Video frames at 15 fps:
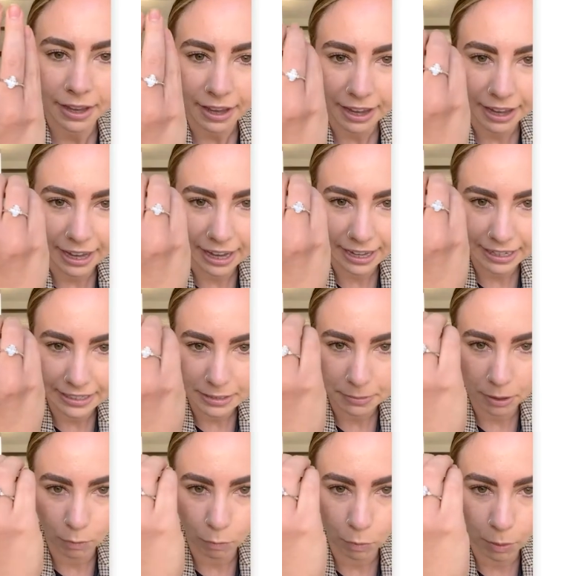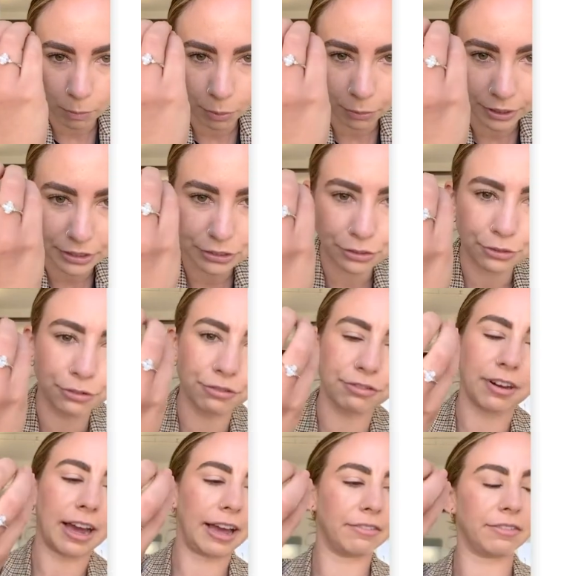and it's about 1.25
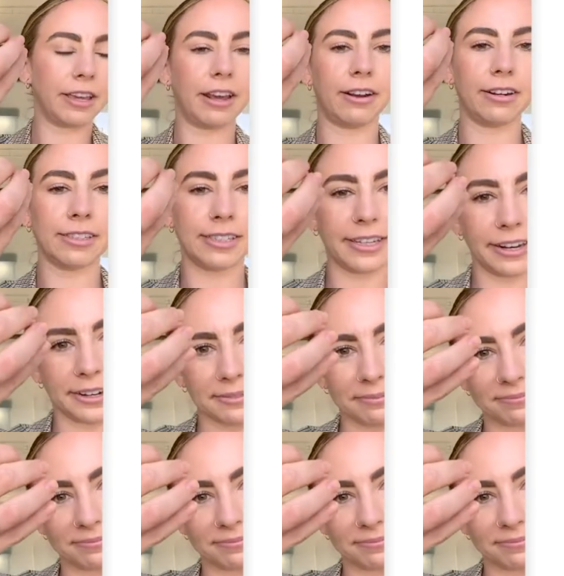carats here.